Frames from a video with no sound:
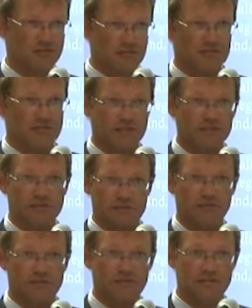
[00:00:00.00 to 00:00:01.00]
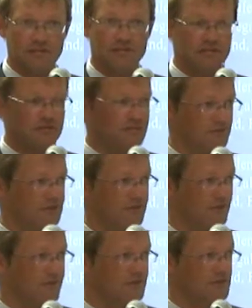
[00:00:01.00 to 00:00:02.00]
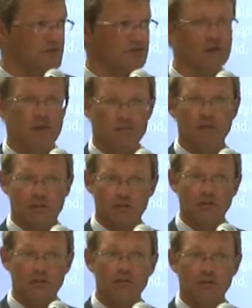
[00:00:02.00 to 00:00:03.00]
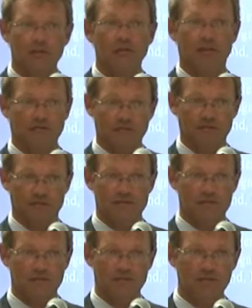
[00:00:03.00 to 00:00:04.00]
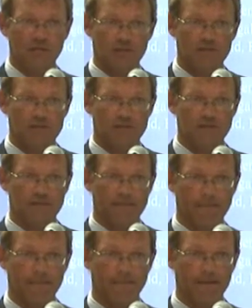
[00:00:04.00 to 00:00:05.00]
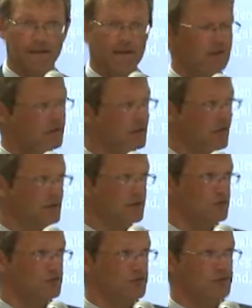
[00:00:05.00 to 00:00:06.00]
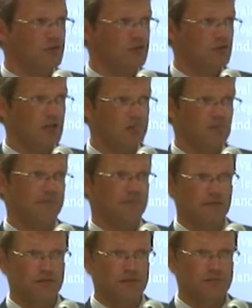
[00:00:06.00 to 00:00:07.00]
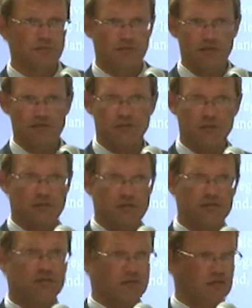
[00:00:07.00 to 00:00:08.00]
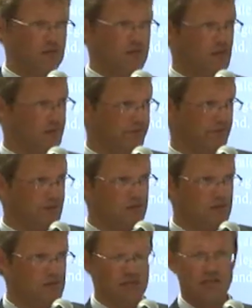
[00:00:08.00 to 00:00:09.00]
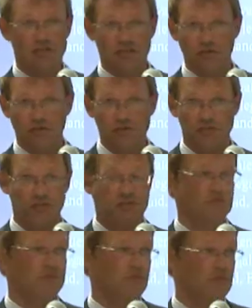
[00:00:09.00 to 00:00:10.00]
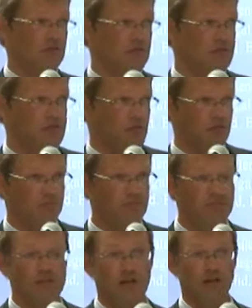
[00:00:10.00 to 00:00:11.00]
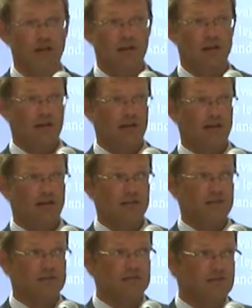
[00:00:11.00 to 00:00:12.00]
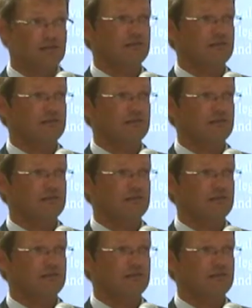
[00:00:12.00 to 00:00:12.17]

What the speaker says: translating between these different languages, but they're all equivalent terminology. I just use the example of Belgium. Belgium has Dutch and French and emerging German. And